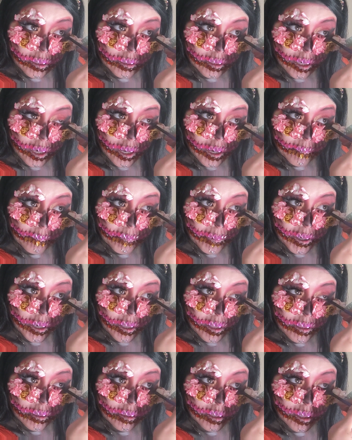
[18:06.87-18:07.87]
traer
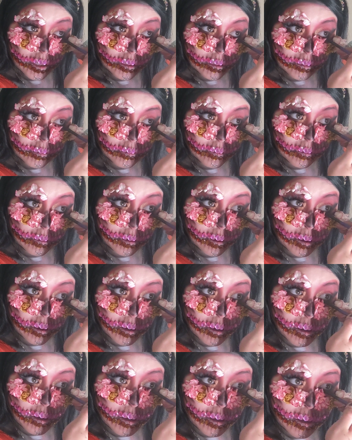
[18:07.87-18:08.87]
para dentro
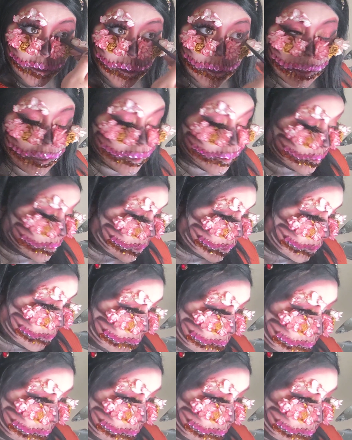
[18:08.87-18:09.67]
de